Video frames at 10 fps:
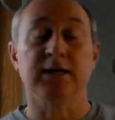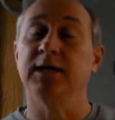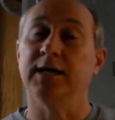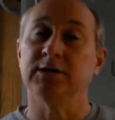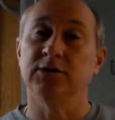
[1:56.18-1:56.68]

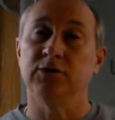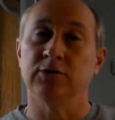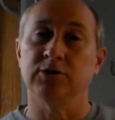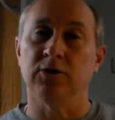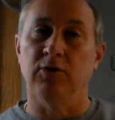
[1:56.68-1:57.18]
connected to
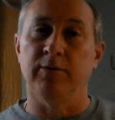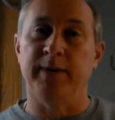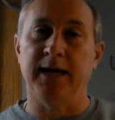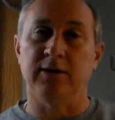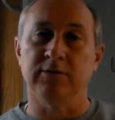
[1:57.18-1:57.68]
your solar
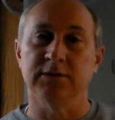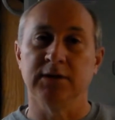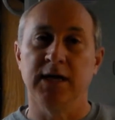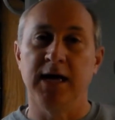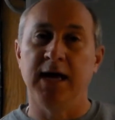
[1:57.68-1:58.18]
panels,
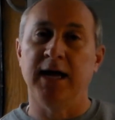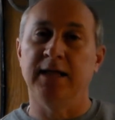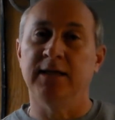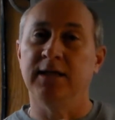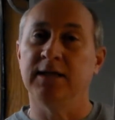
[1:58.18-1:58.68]

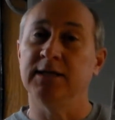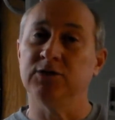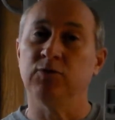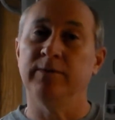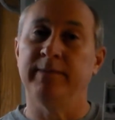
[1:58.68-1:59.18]
and then
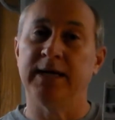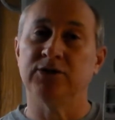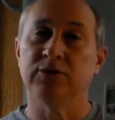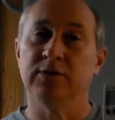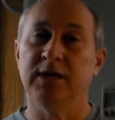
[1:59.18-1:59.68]
this would
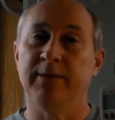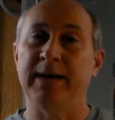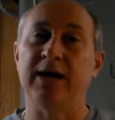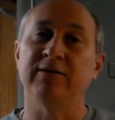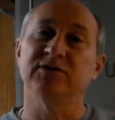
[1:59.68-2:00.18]
measure the
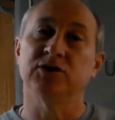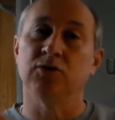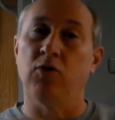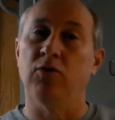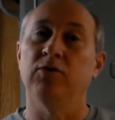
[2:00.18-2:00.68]
amount of
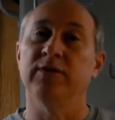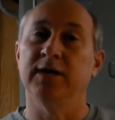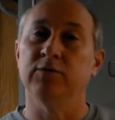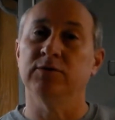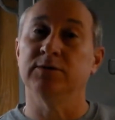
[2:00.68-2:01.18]
solar
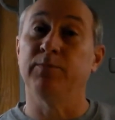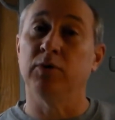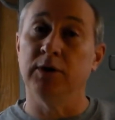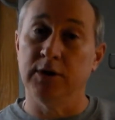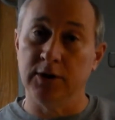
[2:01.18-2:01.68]
that was
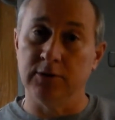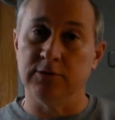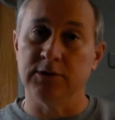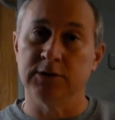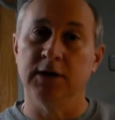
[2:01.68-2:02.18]

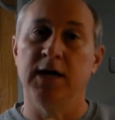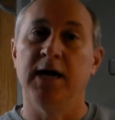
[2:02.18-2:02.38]
produced